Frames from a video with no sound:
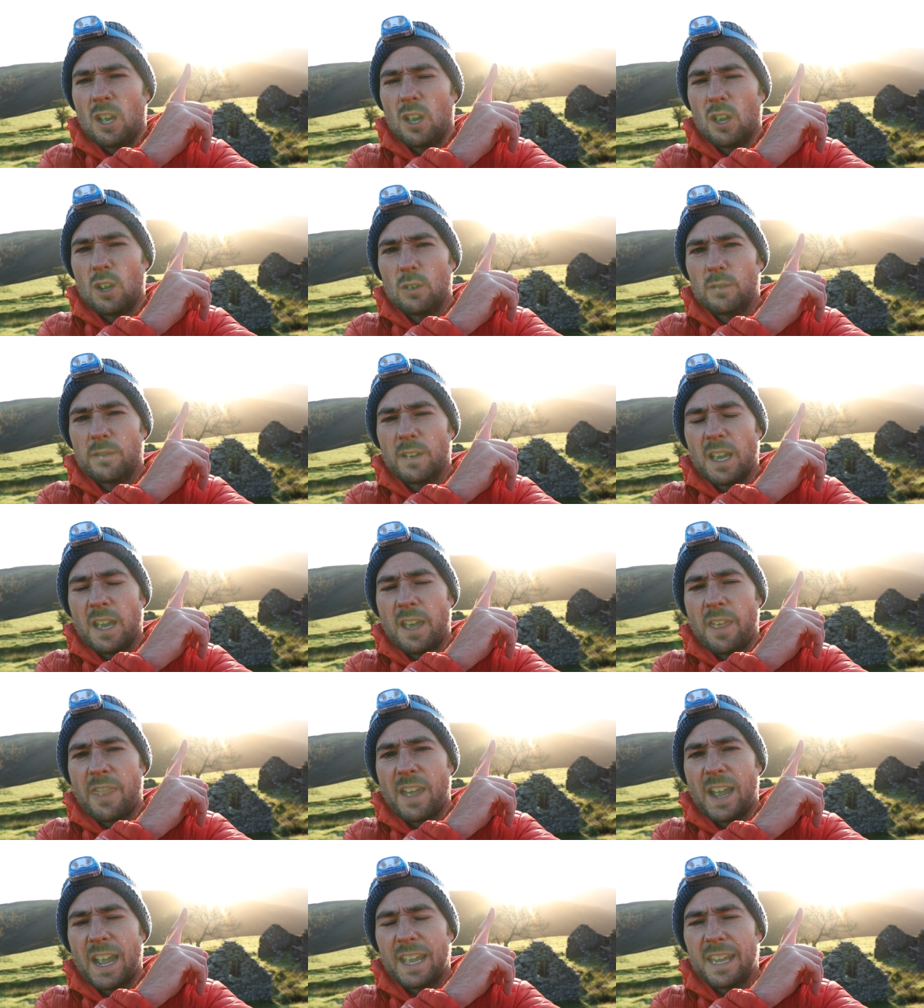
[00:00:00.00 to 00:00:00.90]
over
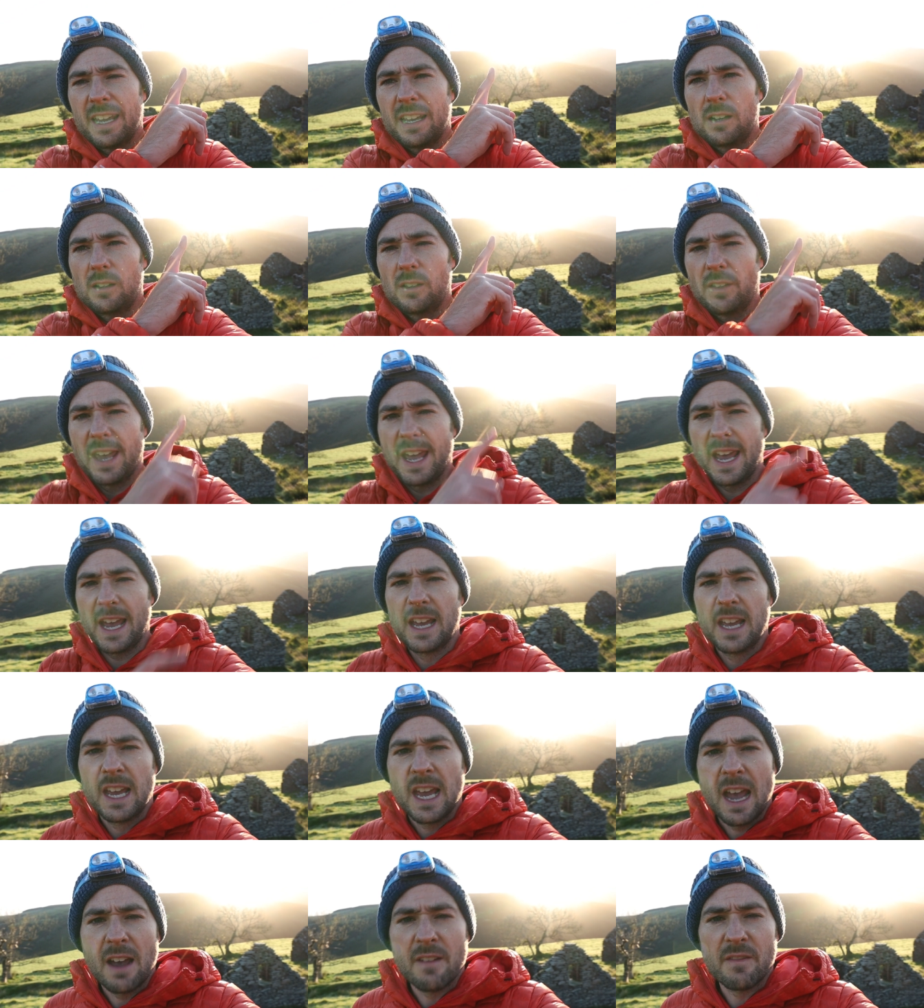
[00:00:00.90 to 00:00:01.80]
that hill there.
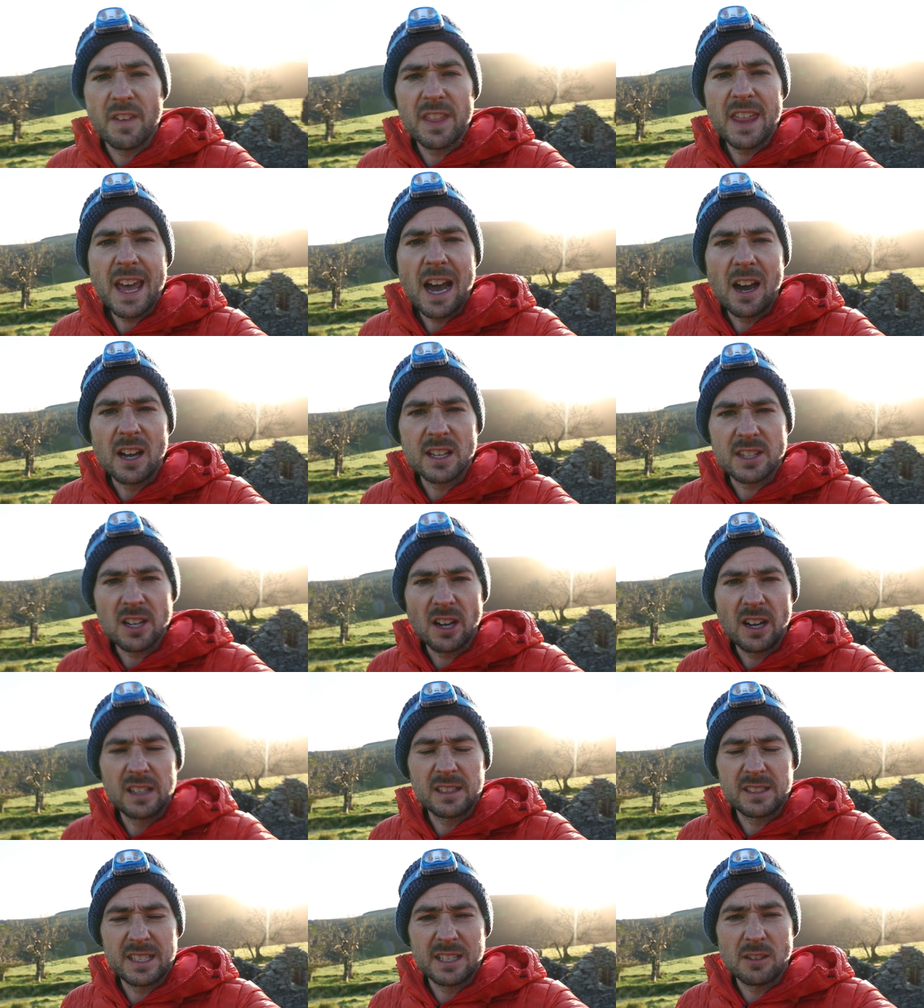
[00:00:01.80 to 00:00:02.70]
And for that, I
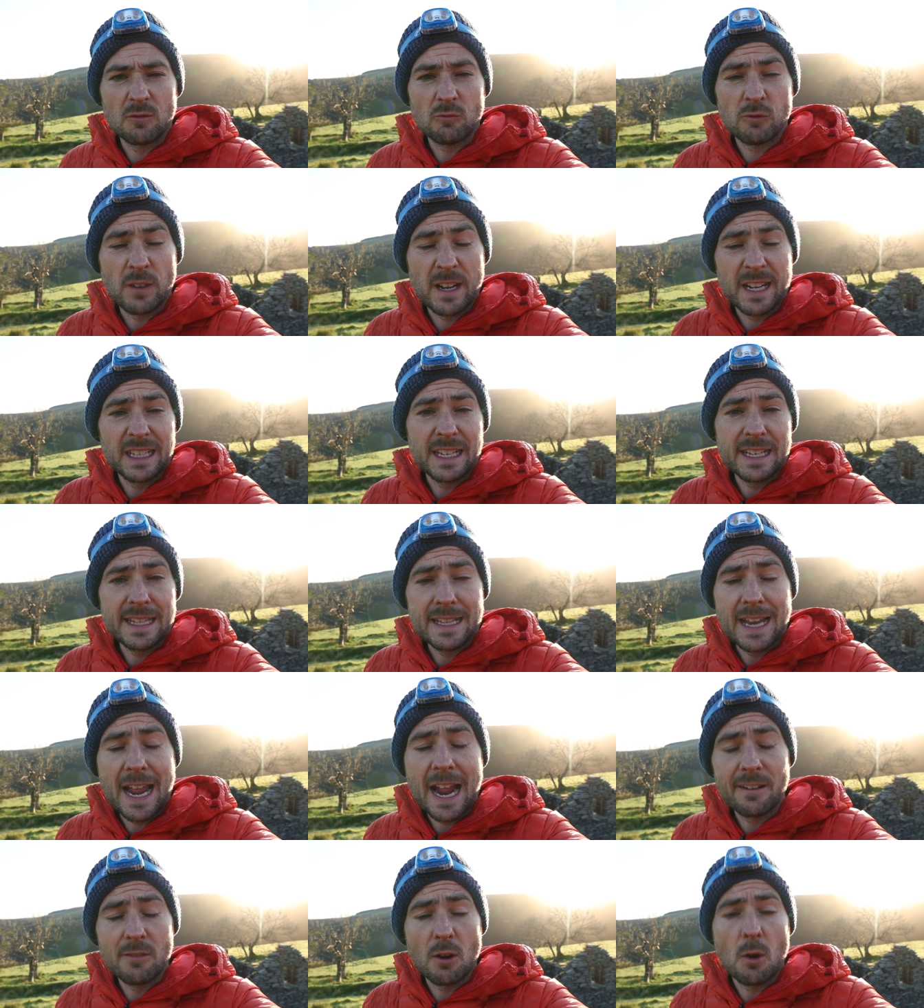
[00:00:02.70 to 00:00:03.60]
dialed in a really
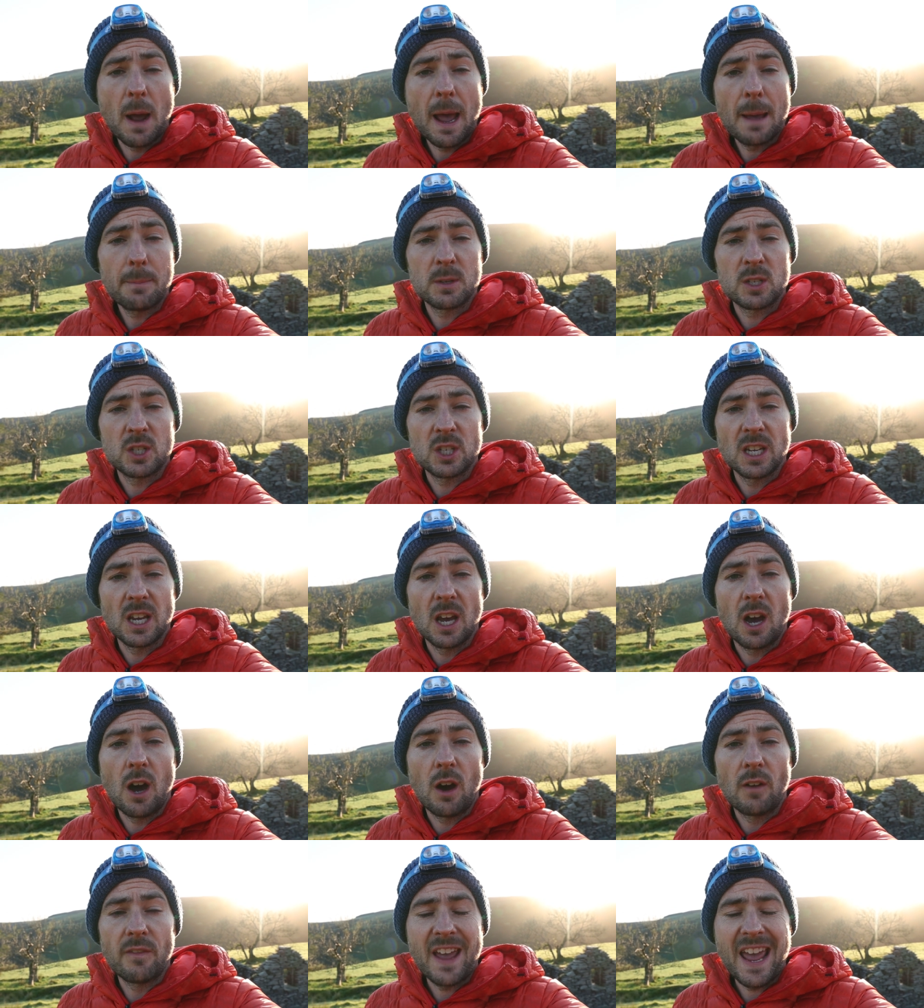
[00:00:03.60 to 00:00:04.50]
narrow aperture
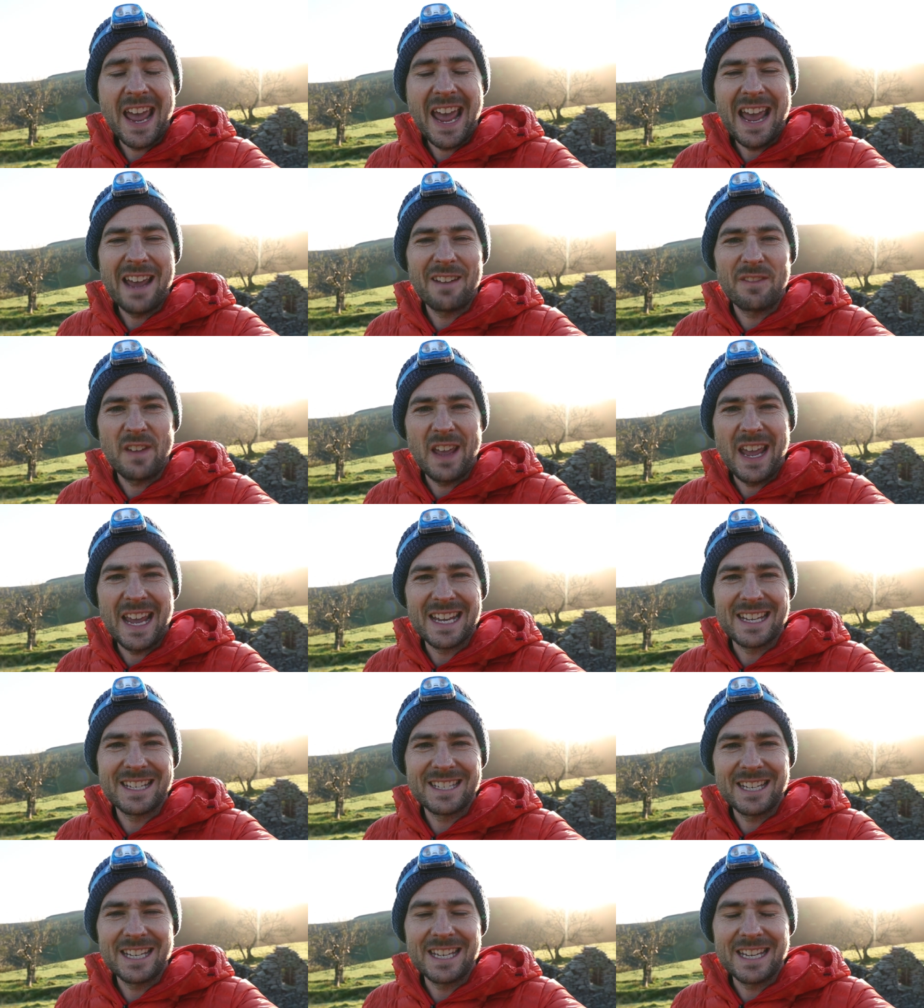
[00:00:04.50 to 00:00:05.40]
of
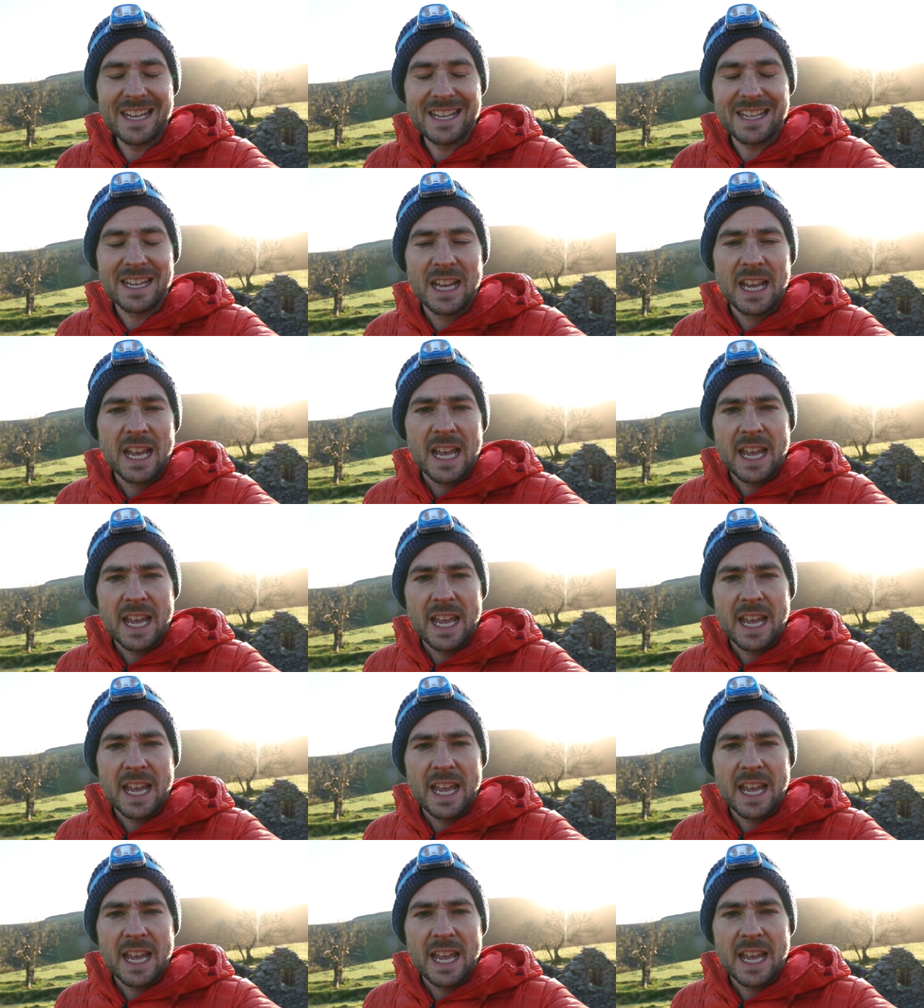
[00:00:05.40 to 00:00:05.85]
f18.